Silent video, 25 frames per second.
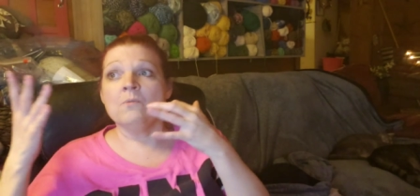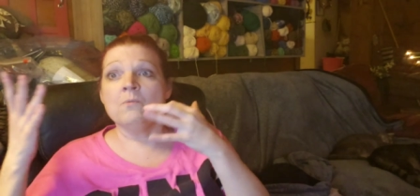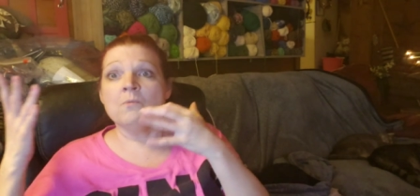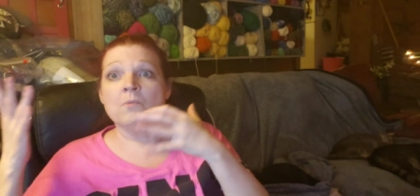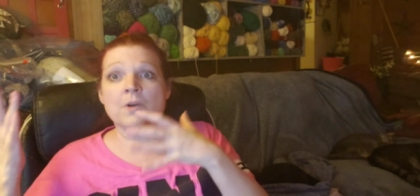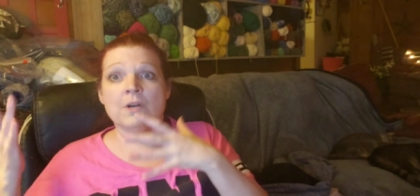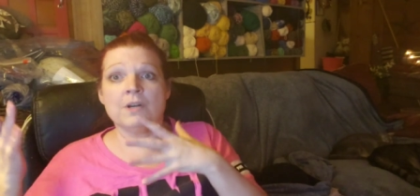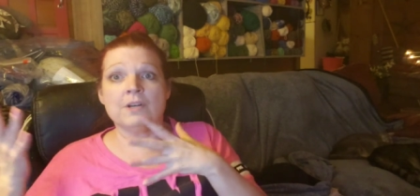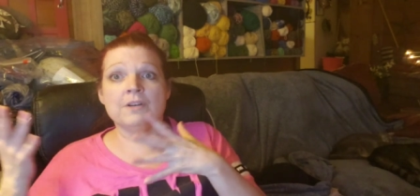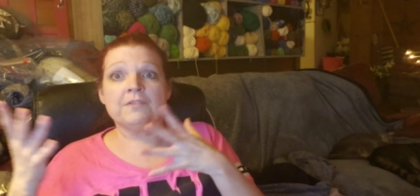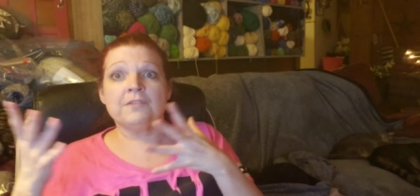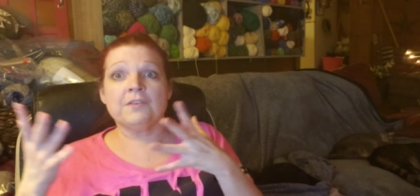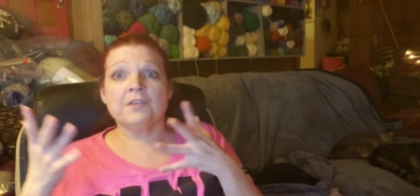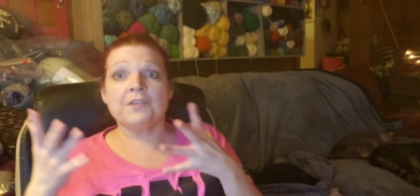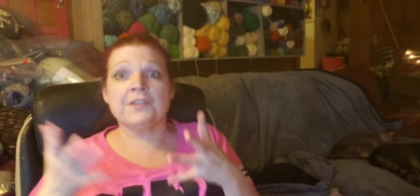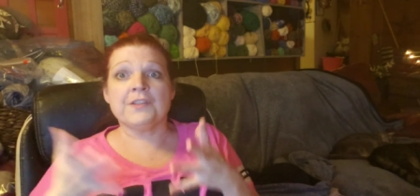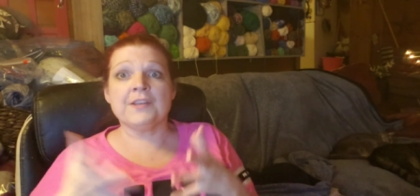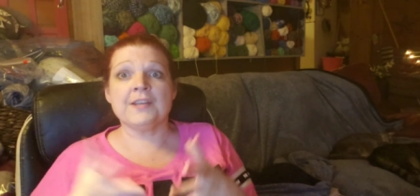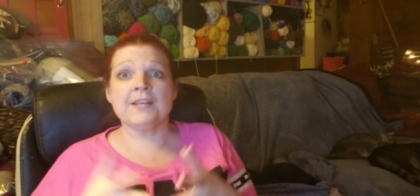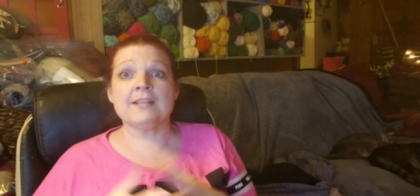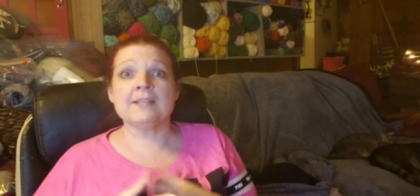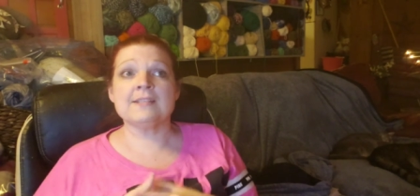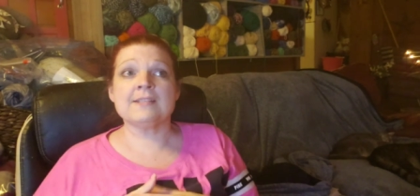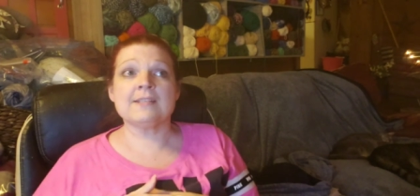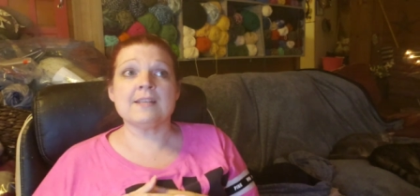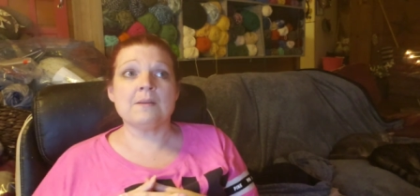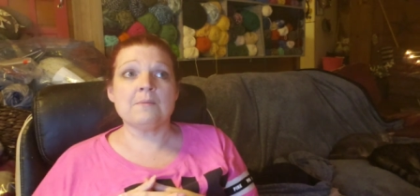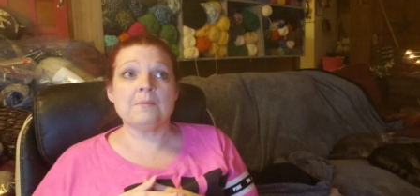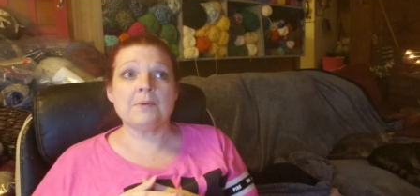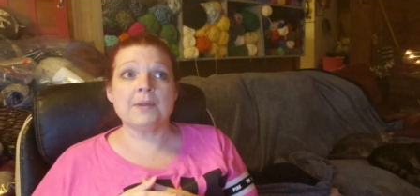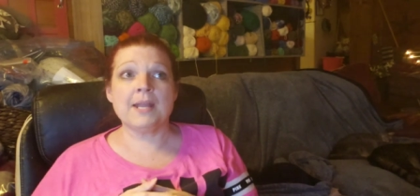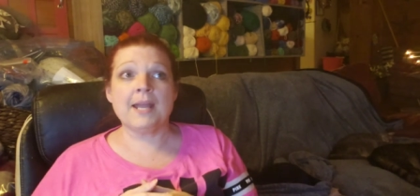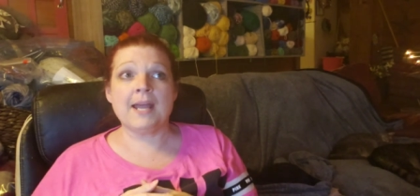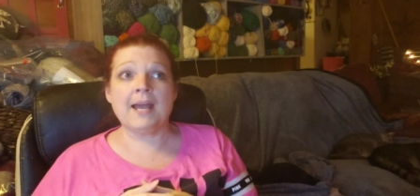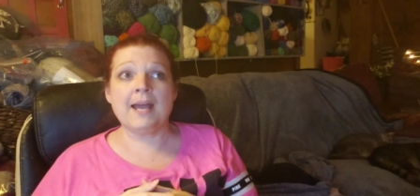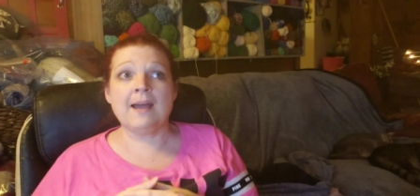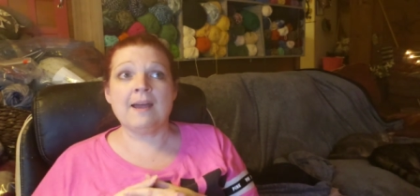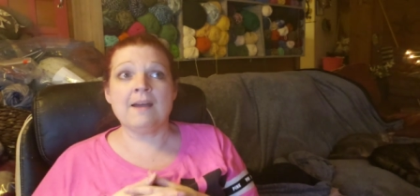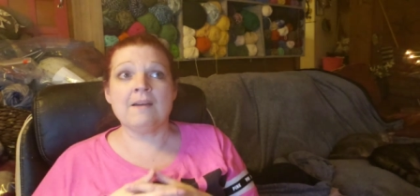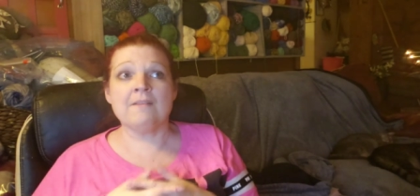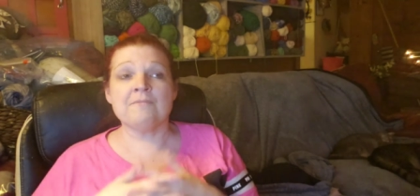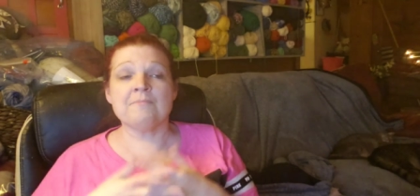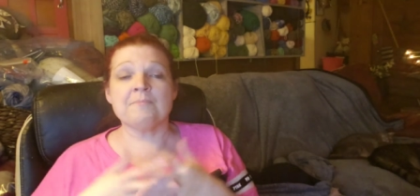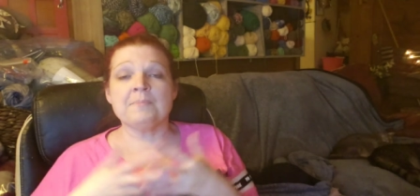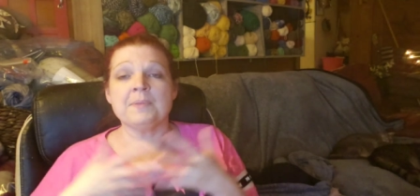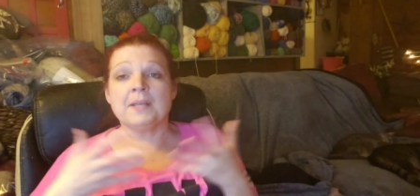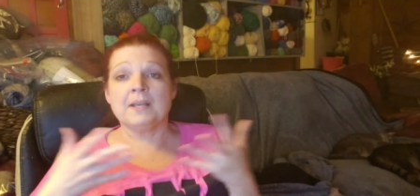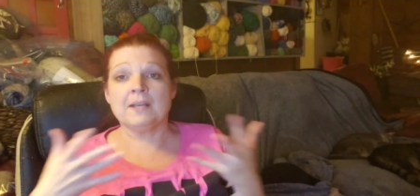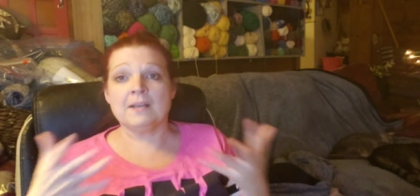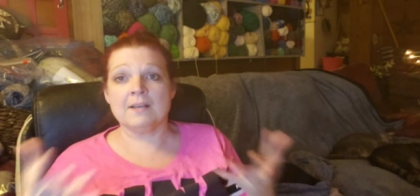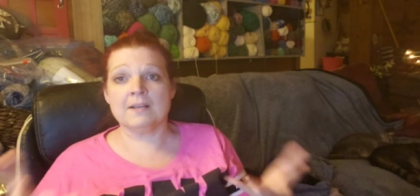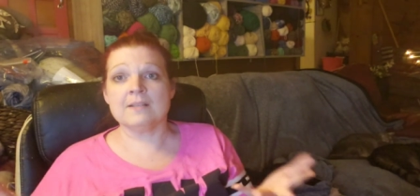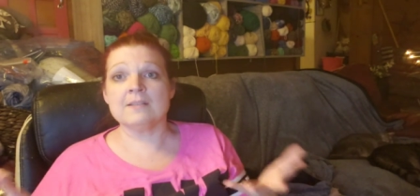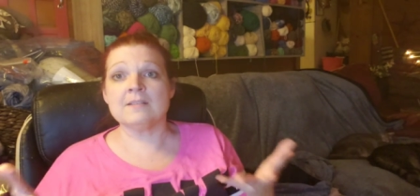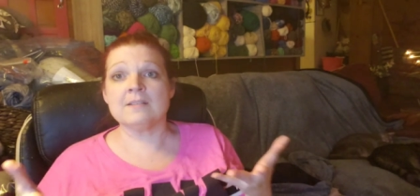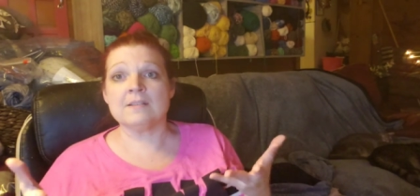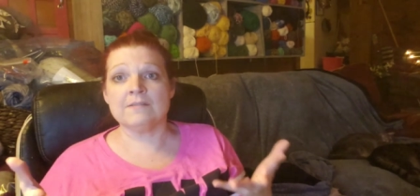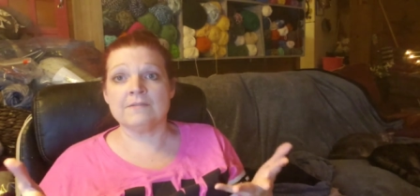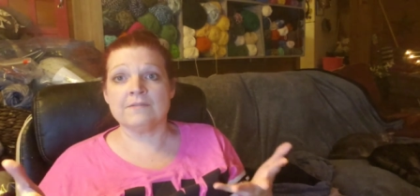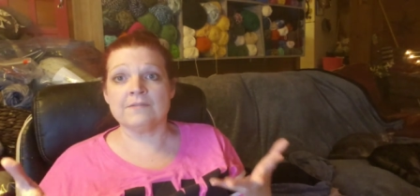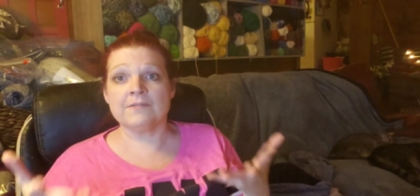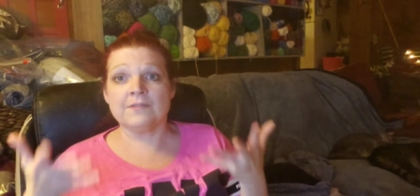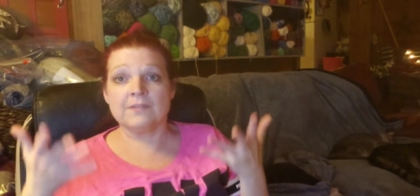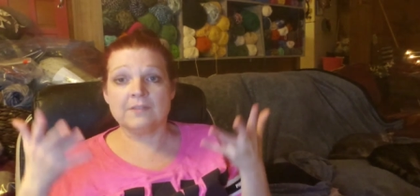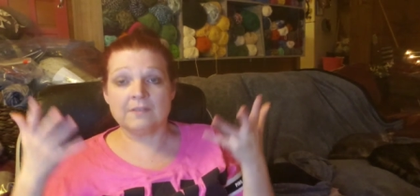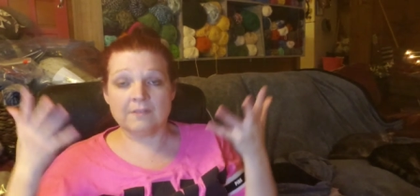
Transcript: wonderful things that we have because of